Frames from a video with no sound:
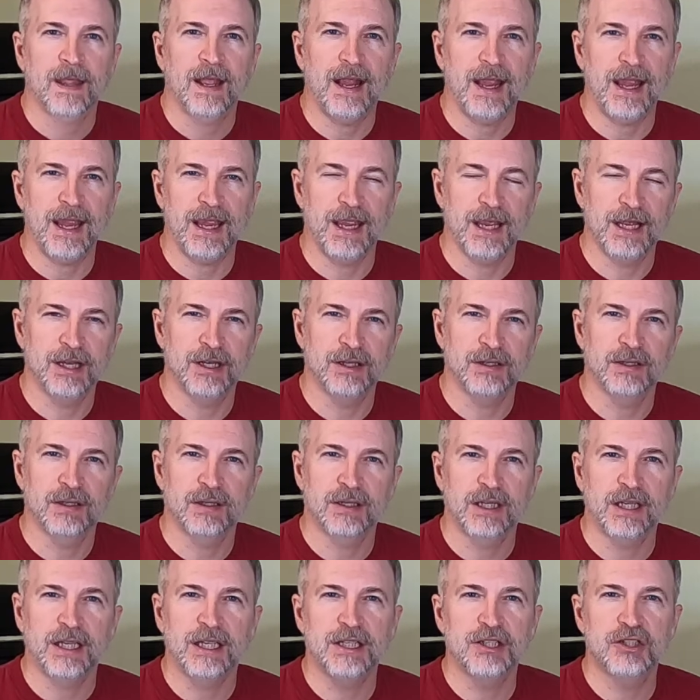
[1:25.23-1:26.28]

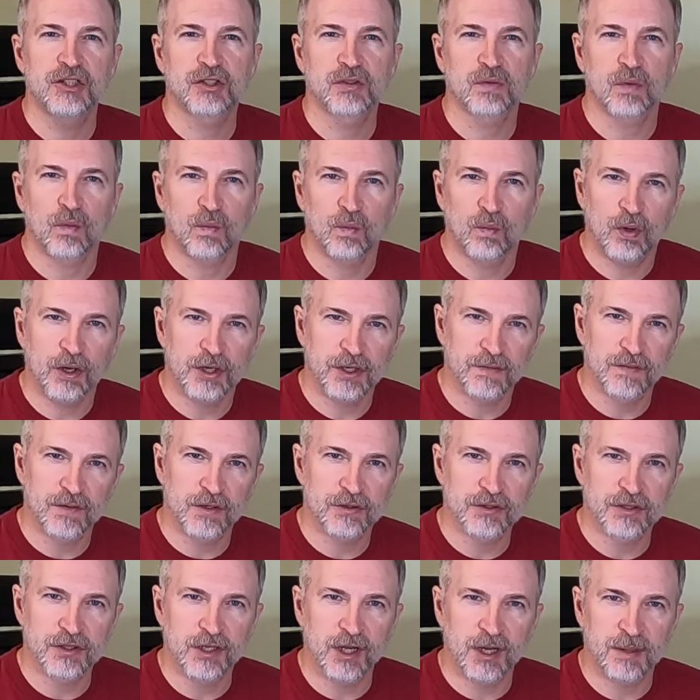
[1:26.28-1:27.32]
And each one of
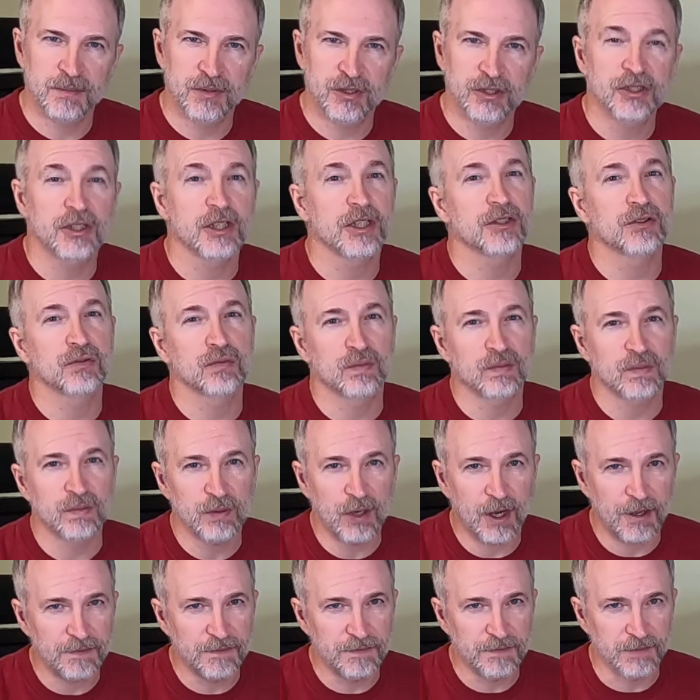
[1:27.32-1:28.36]
those numbers is
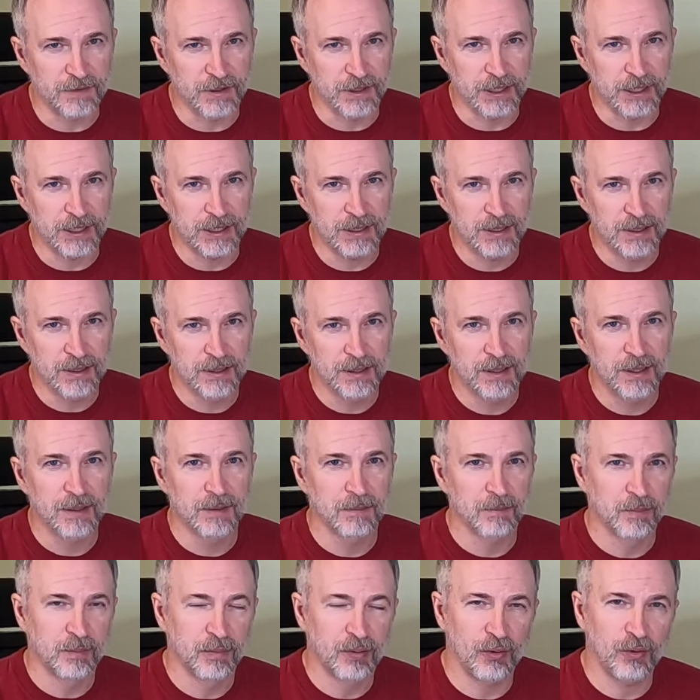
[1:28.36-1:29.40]
roughly
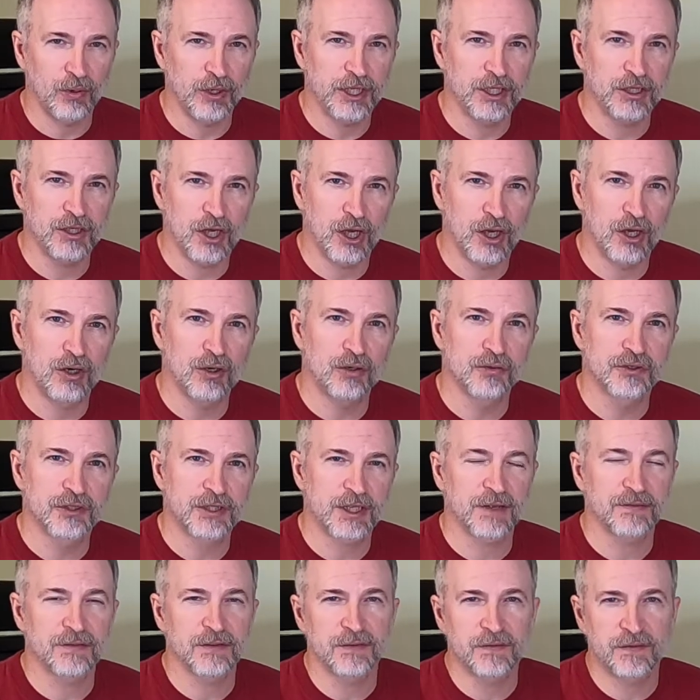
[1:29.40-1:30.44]

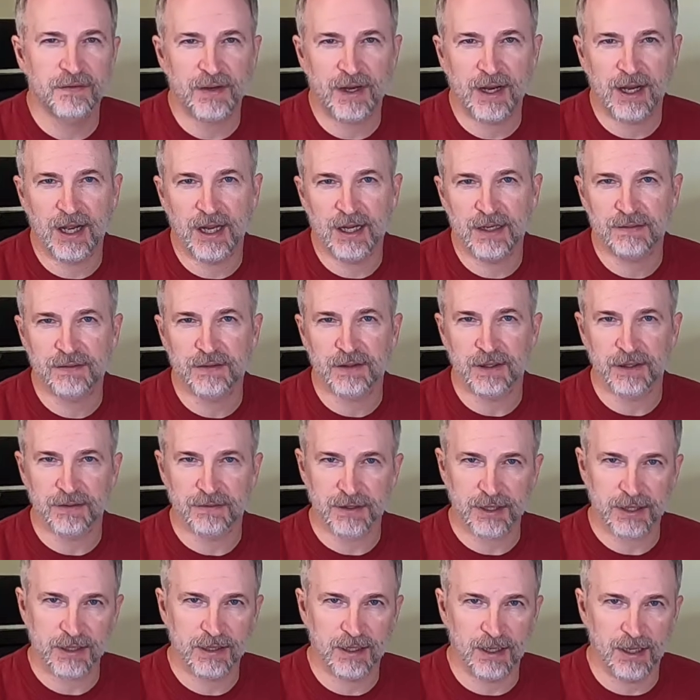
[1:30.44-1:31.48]
0.075
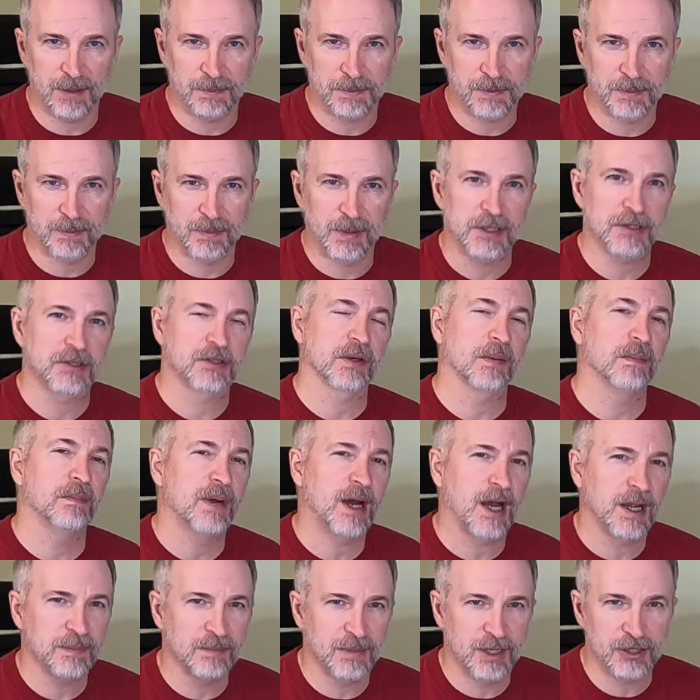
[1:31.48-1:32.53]
of a cup based on
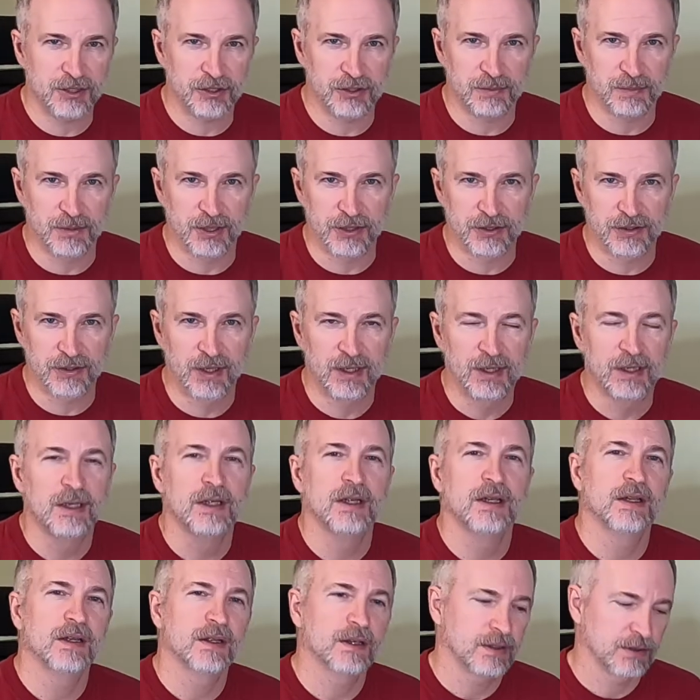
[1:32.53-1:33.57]
my measurements.
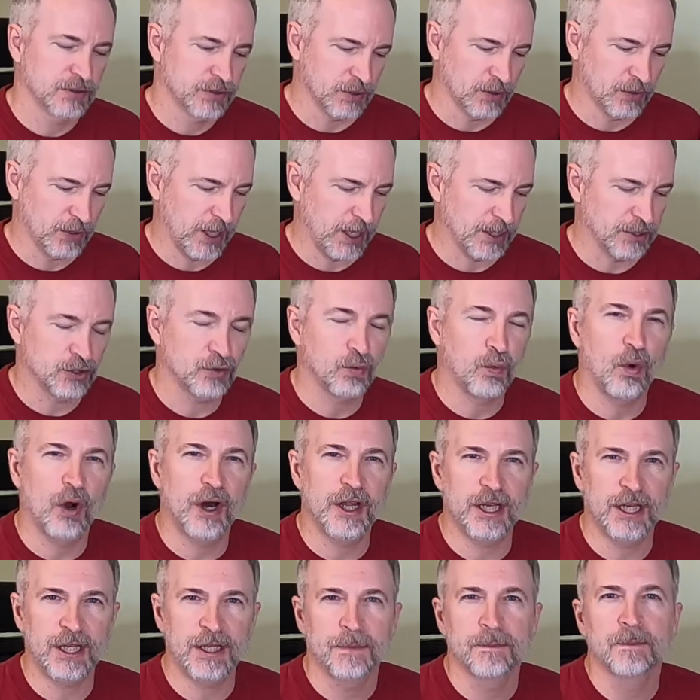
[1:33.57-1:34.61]
So at
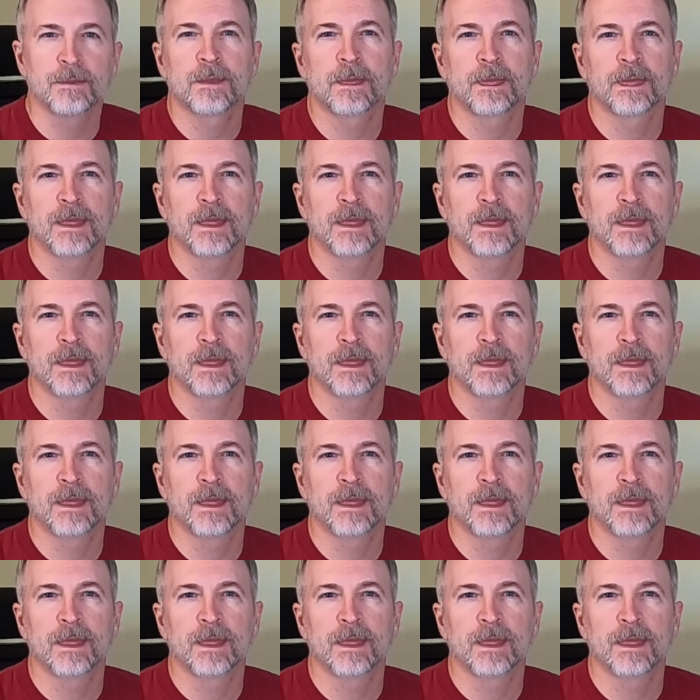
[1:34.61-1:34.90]
20,